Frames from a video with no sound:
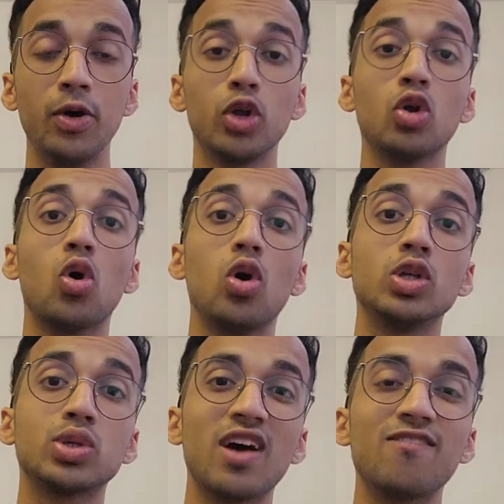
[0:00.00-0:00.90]
But you'll
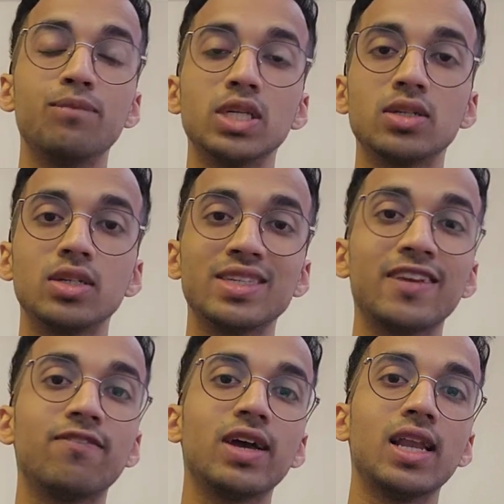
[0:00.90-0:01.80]
also have business
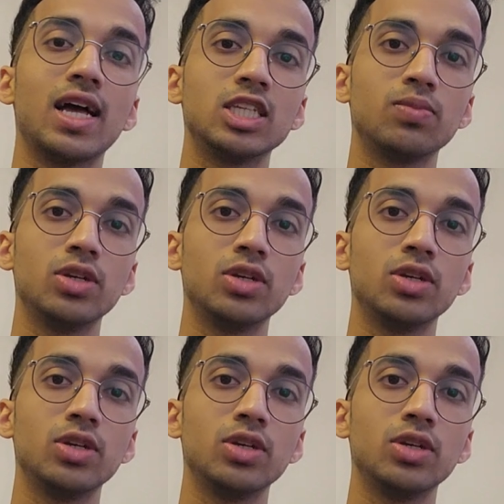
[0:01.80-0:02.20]
and finance